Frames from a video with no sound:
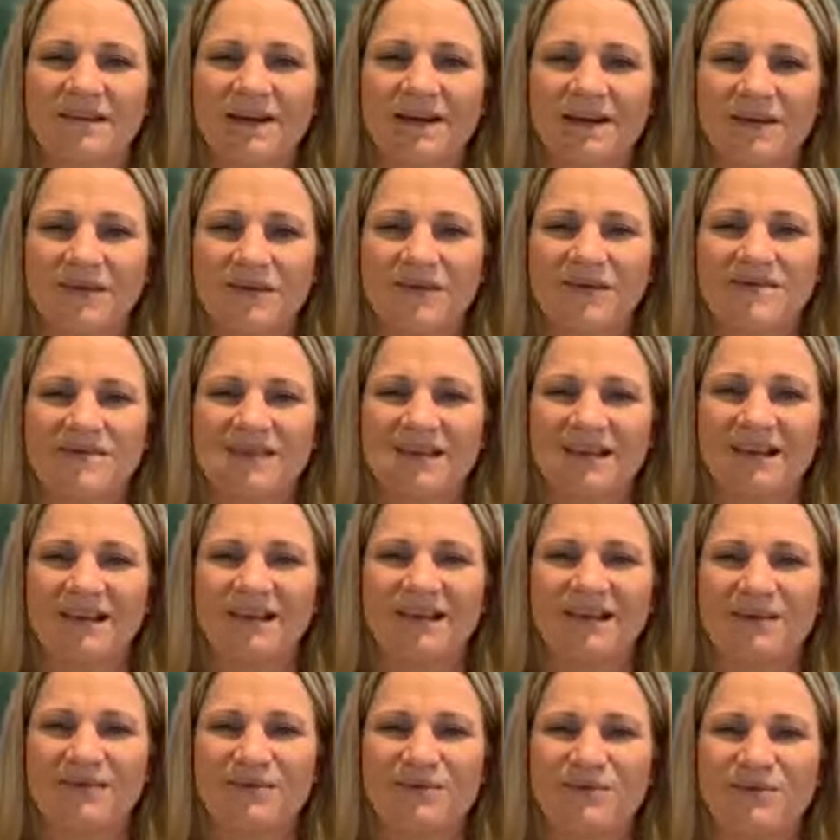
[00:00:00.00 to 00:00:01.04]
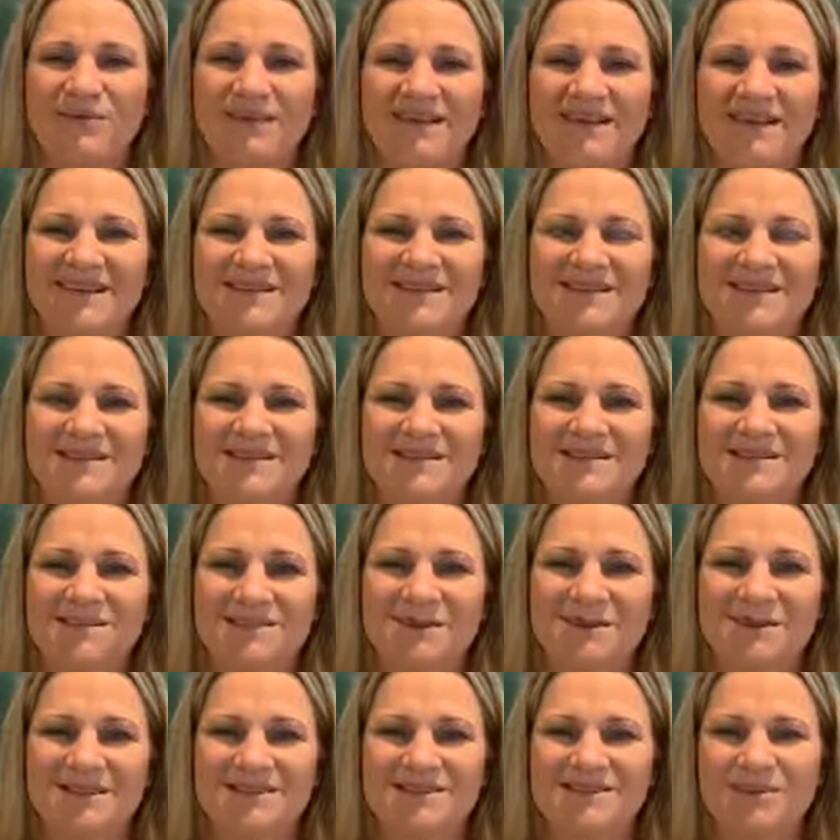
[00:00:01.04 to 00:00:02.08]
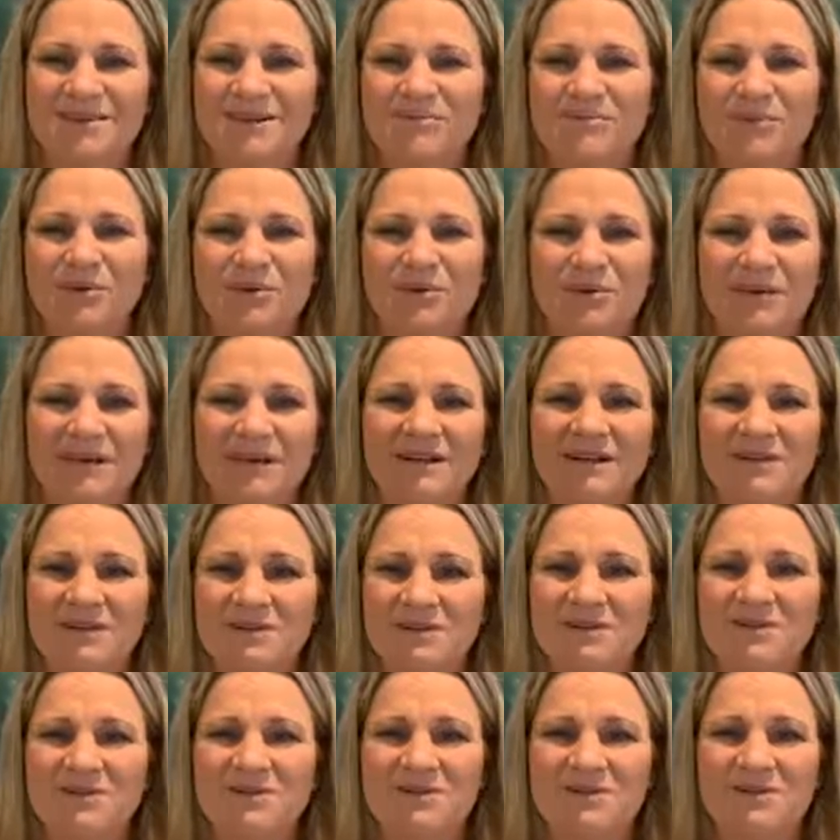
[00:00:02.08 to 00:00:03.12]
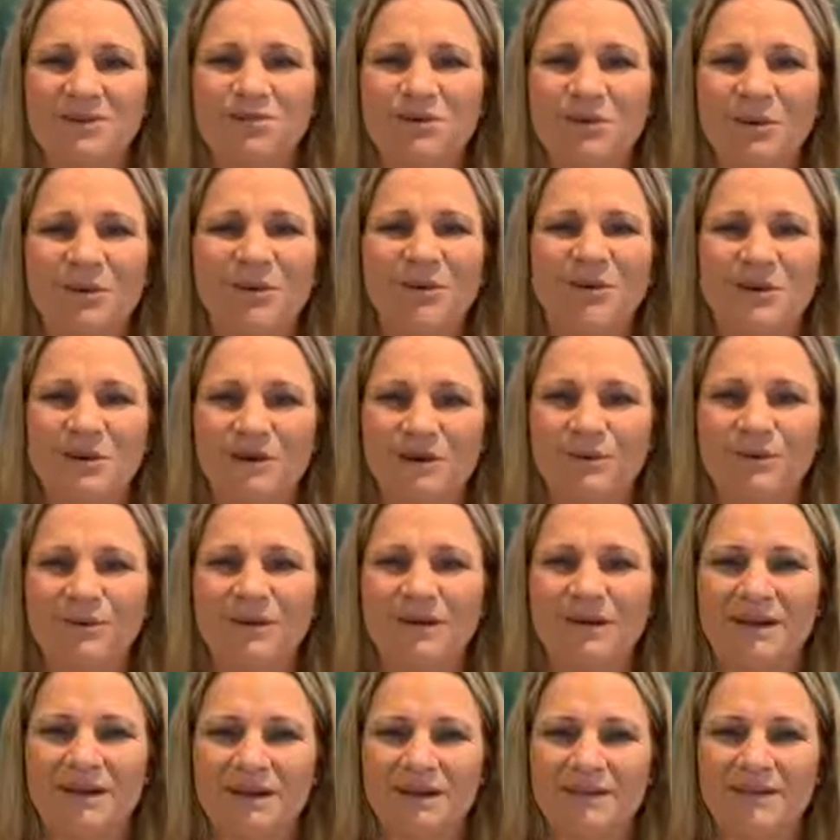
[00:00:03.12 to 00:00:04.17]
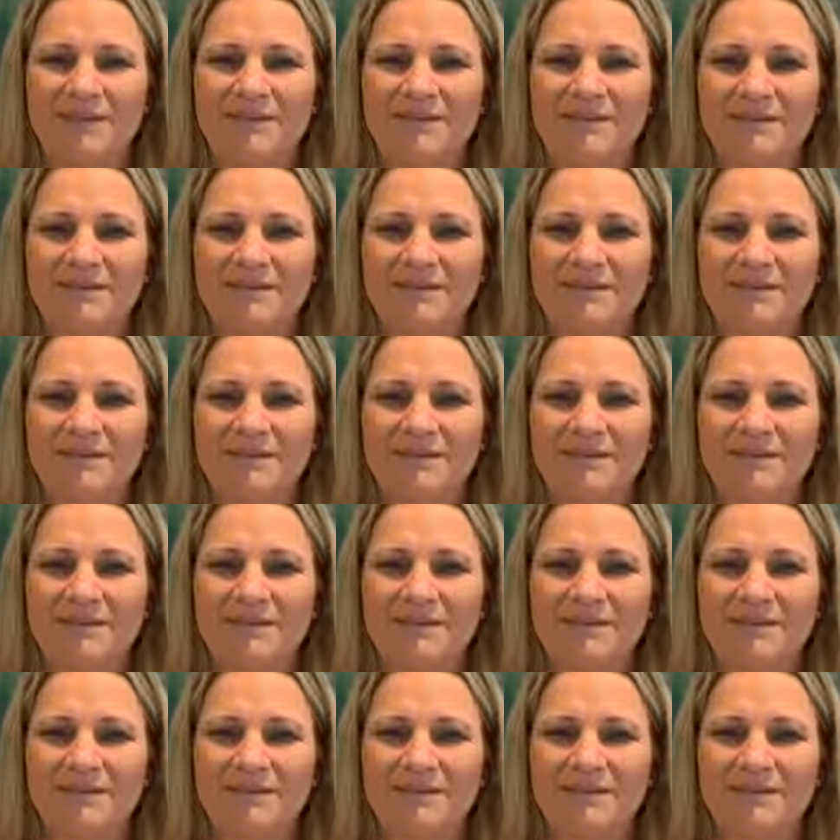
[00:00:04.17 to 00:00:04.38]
I always say love wins, but it's not about win-lose, it's about win-win.